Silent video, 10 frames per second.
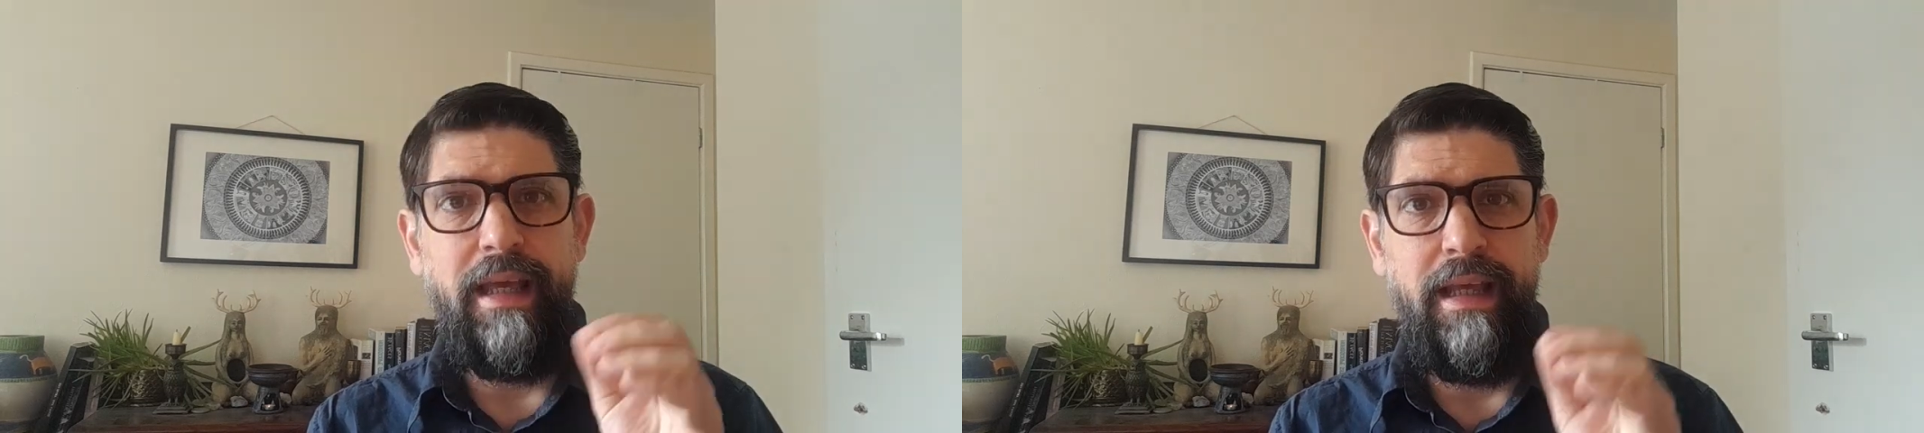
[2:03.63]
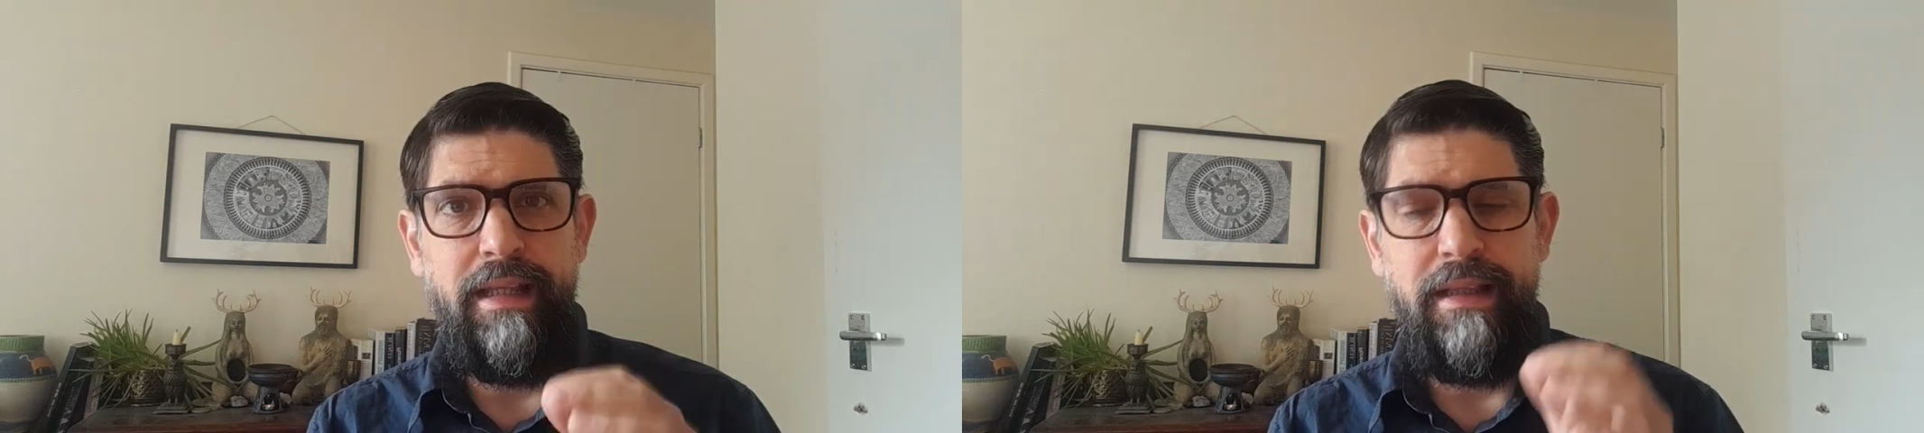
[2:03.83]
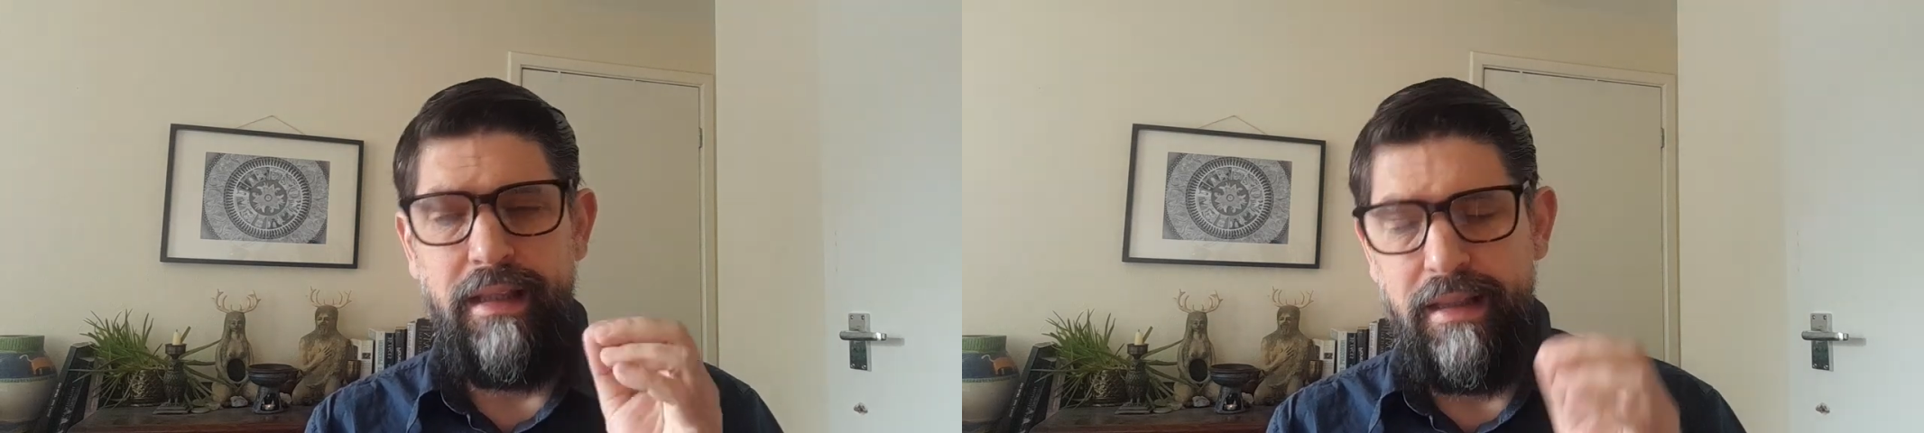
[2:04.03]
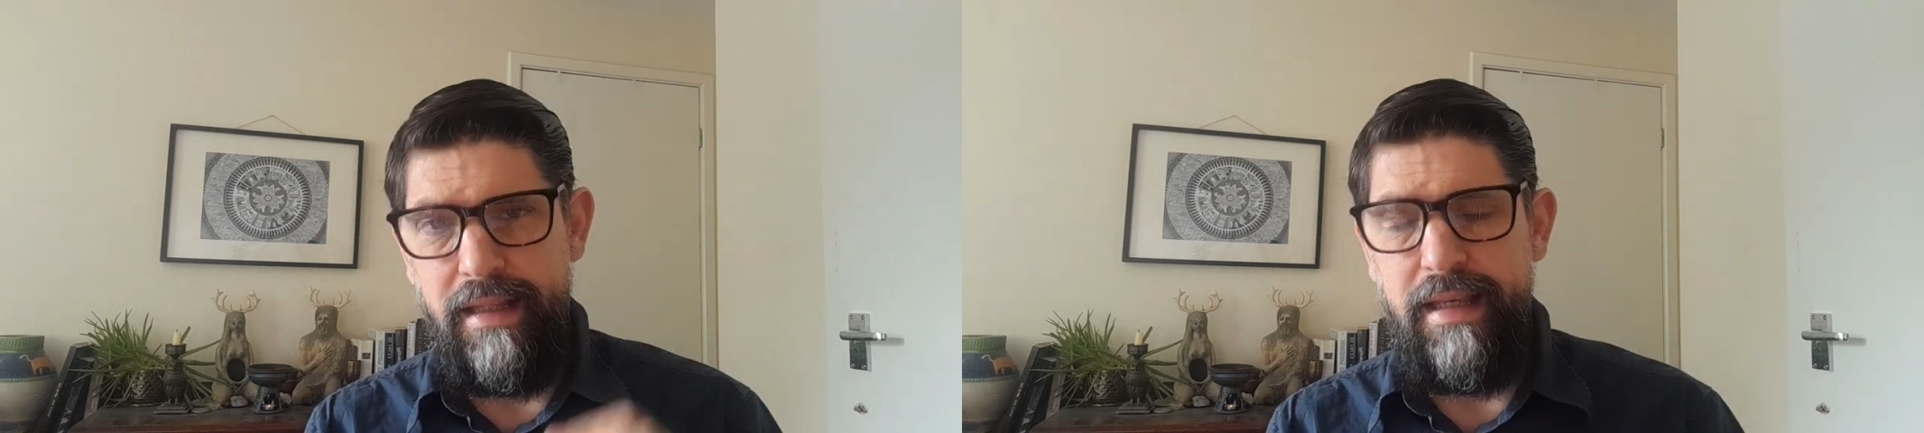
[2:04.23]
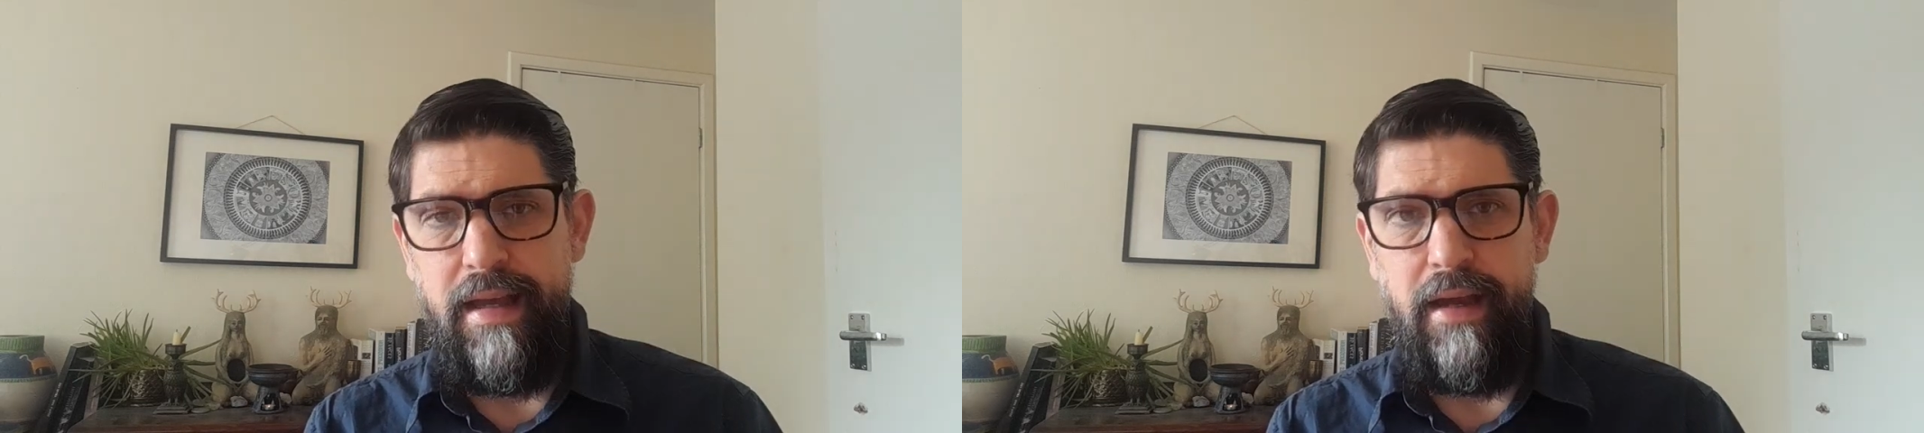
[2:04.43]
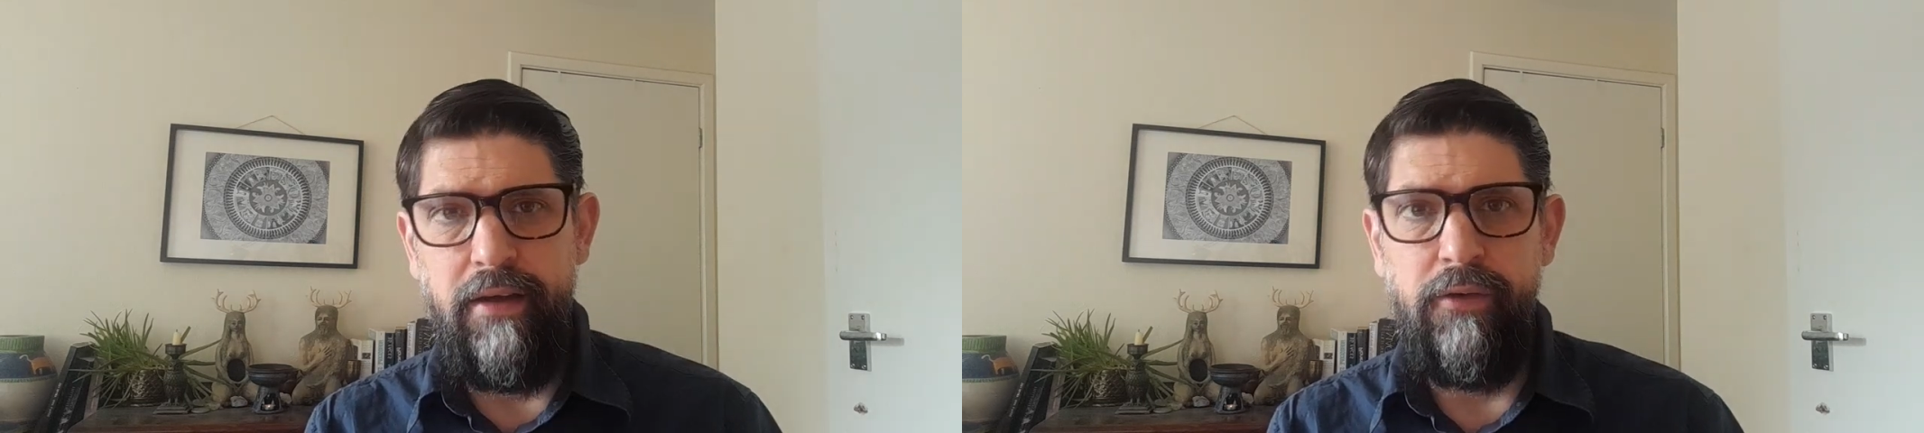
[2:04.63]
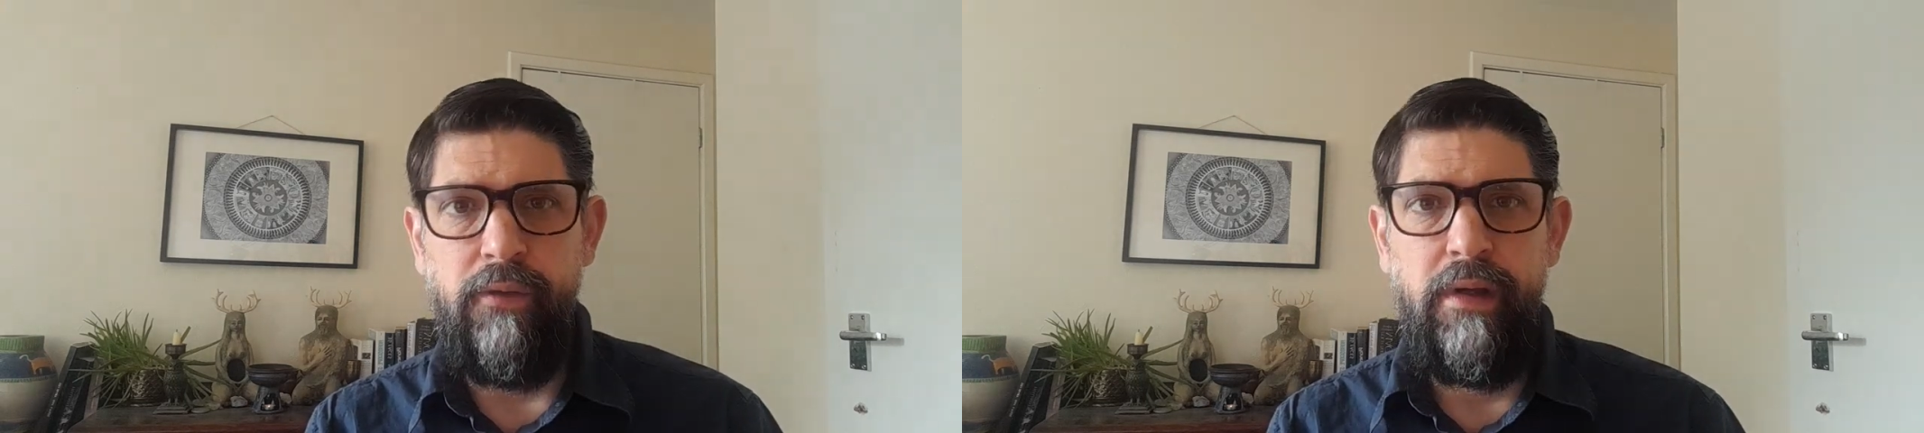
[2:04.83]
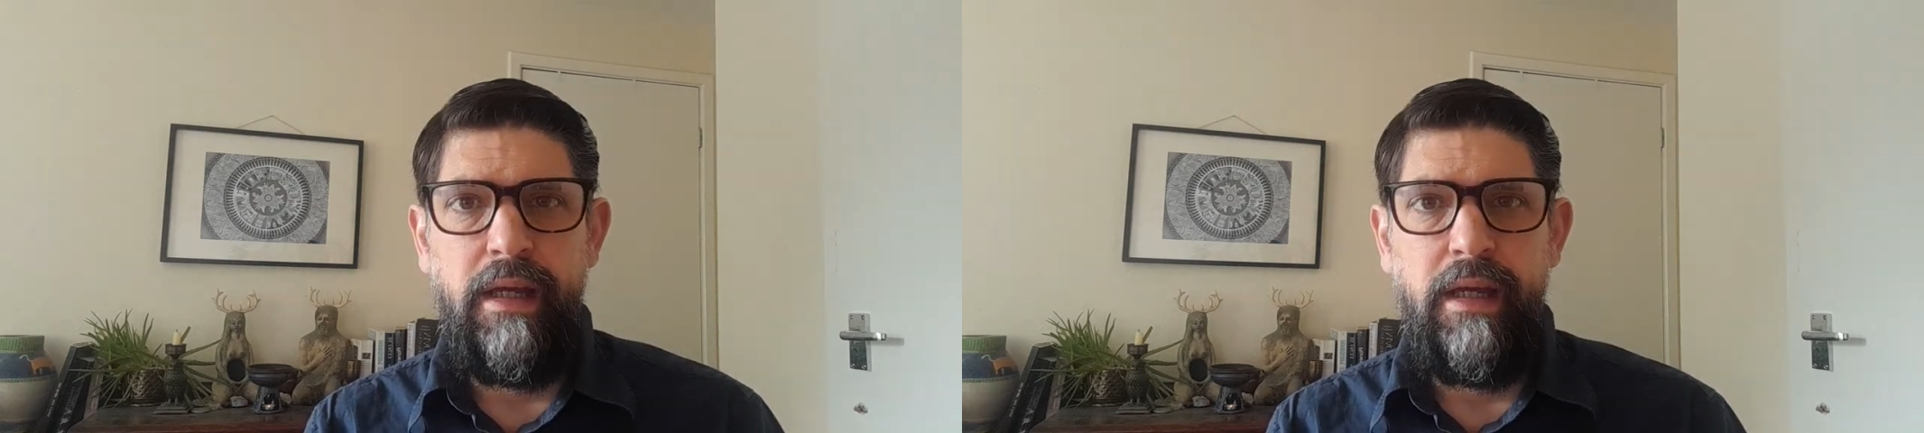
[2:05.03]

in Leo